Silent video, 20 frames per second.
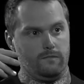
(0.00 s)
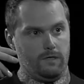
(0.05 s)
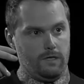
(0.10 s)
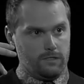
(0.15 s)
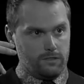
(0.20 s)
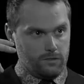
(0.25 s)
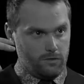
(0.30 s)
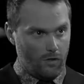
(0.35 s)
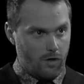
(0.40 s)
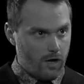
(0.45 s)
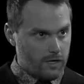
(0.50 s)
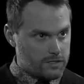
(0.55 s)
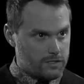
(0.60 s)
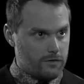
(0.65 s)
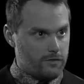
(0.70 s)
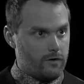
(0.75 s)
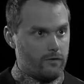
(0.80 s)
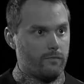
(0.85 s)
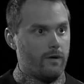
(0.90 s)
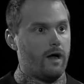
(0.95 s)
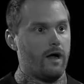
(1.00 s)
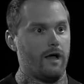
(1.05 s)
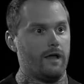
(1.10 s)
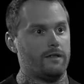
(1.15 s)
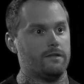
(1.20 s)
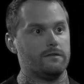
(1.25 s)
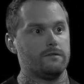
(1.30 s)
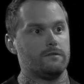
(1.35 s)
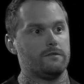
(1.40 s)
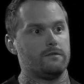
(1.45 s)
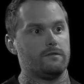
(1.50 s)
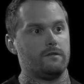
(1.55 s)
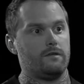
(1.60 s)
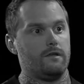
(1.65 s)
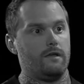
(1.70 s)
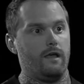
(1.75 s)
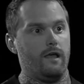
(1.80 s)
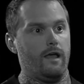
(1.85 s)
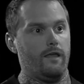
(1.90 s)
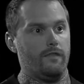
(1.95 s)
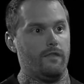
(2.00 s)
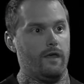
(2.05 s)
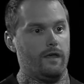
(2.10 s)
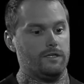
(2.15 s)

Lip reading: is lost in their mind, and